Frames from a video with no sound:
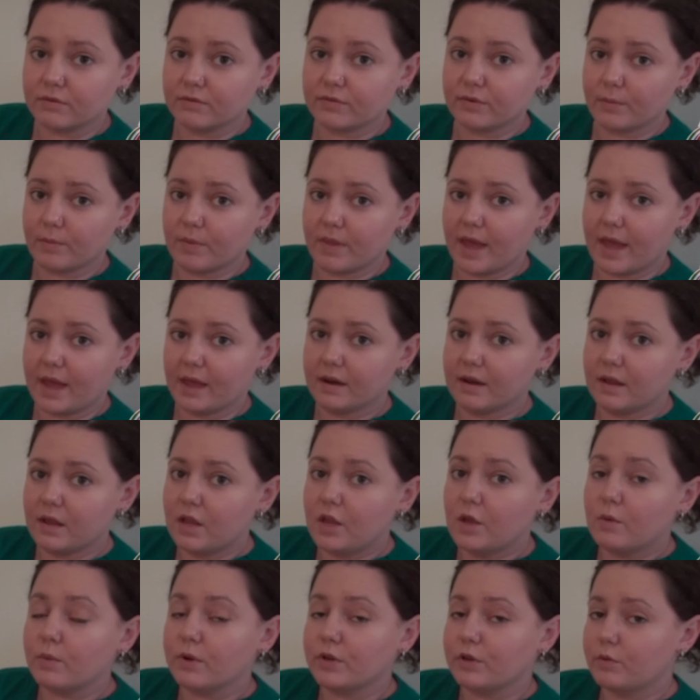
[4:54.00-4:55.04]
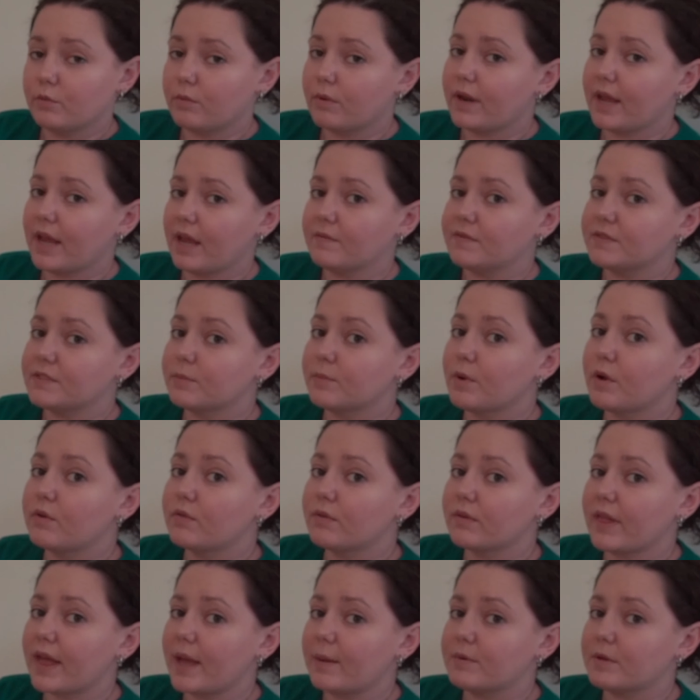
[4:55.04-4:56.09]
from that. We do want to have some
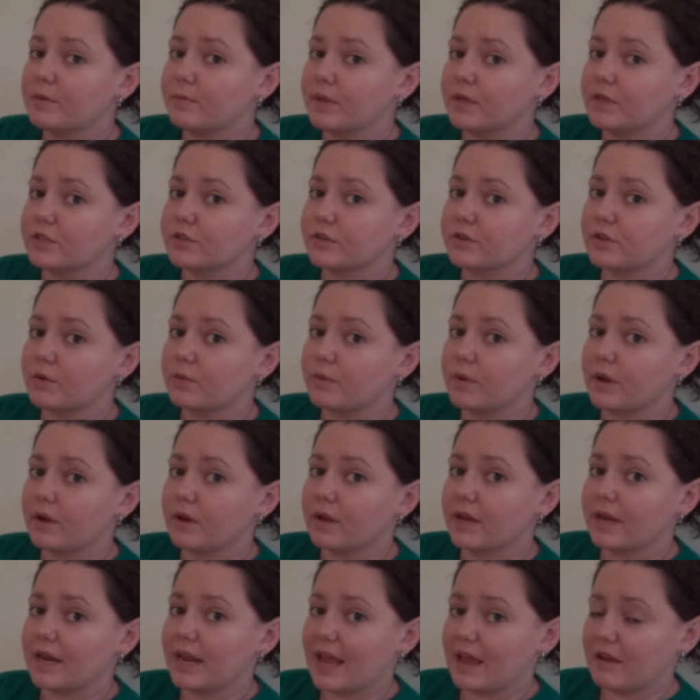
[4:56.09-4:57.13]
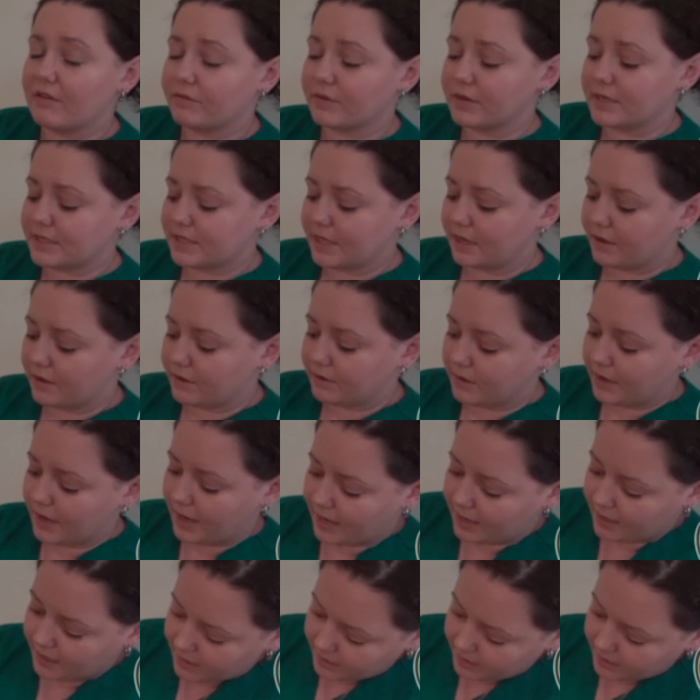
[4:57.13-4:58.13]
overlap to make sure that we are getting every single knit.